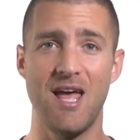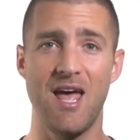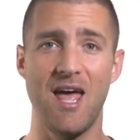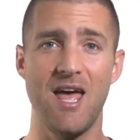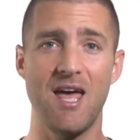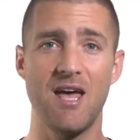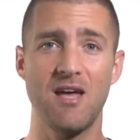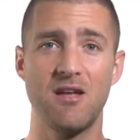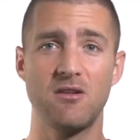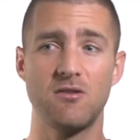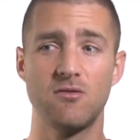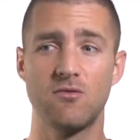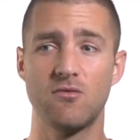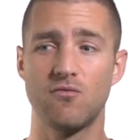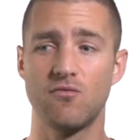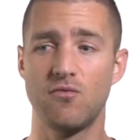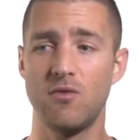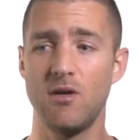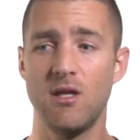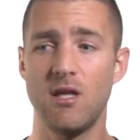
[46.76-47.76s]

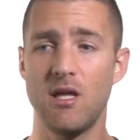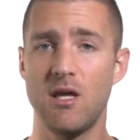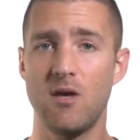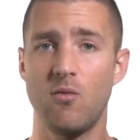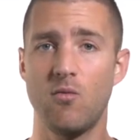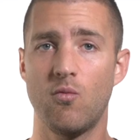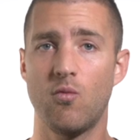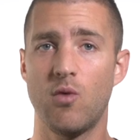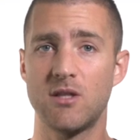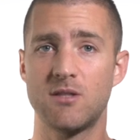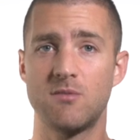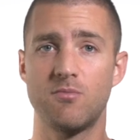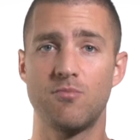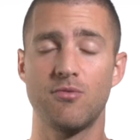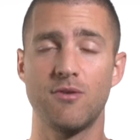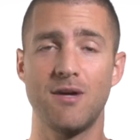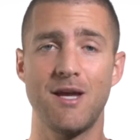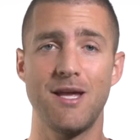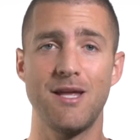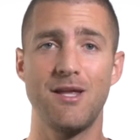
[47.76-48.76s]
and really what's
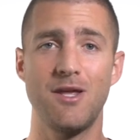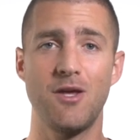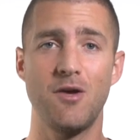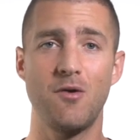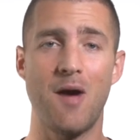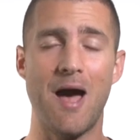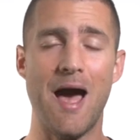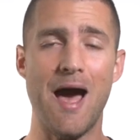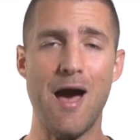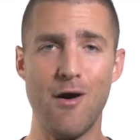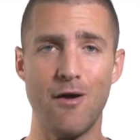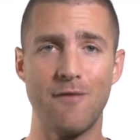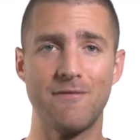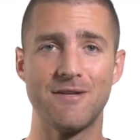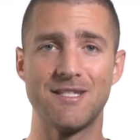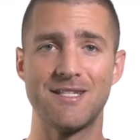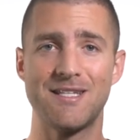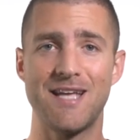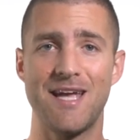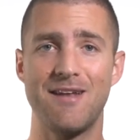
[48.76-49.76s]
bringing you out of
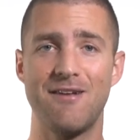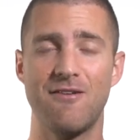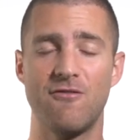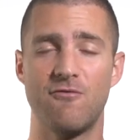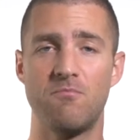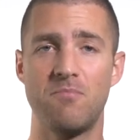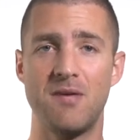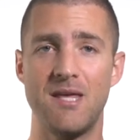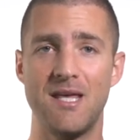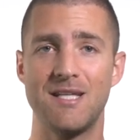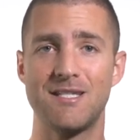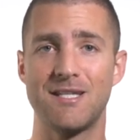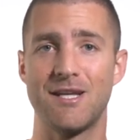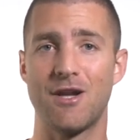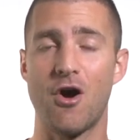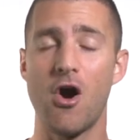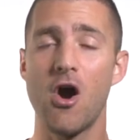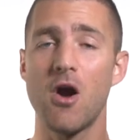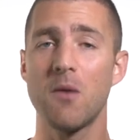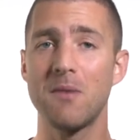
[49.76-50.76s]
a state of peace
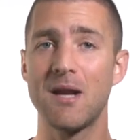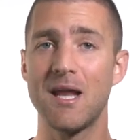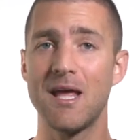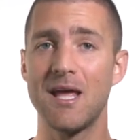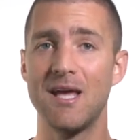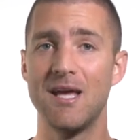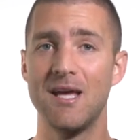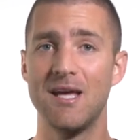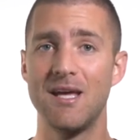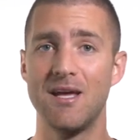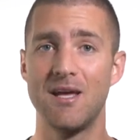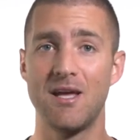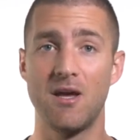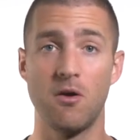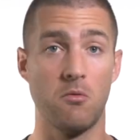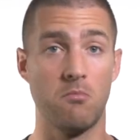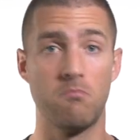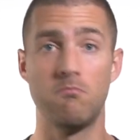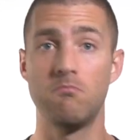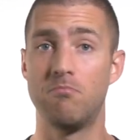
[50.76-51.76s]
and harmony,
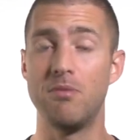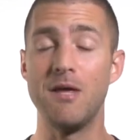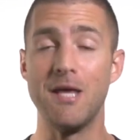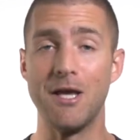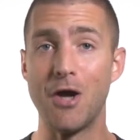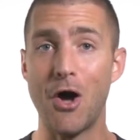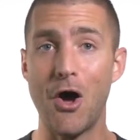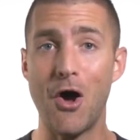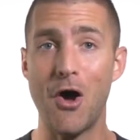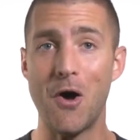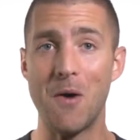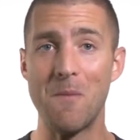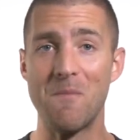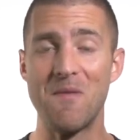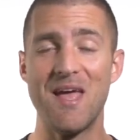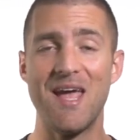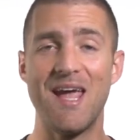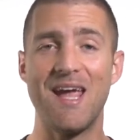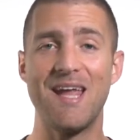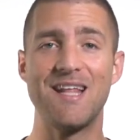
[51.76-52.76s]
being calm,
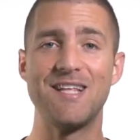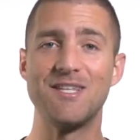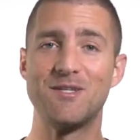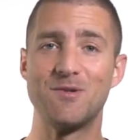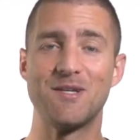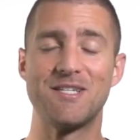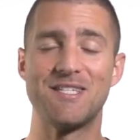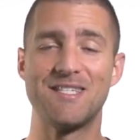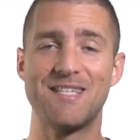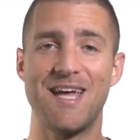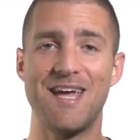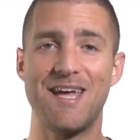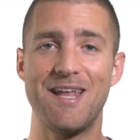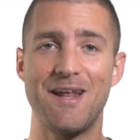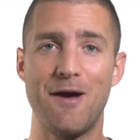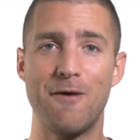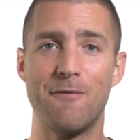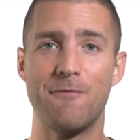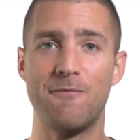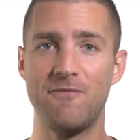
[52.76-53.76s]
and into a state
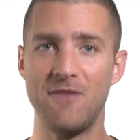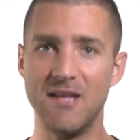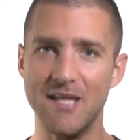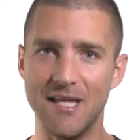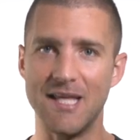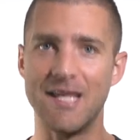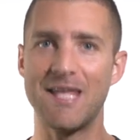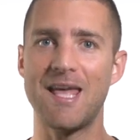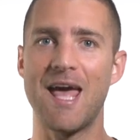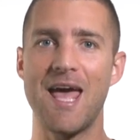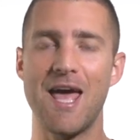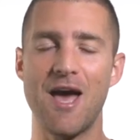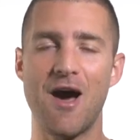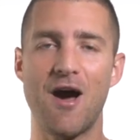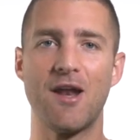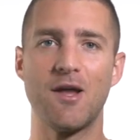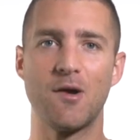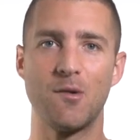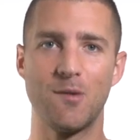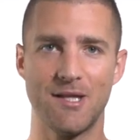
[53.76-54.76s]
of feeling
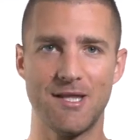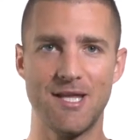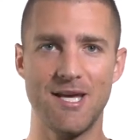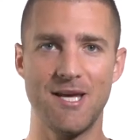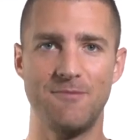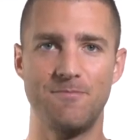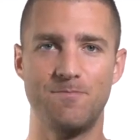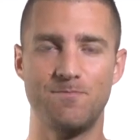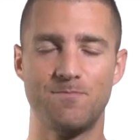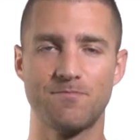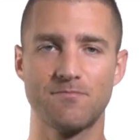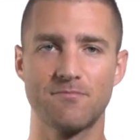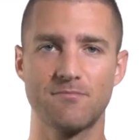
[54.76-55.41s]
chaotic within.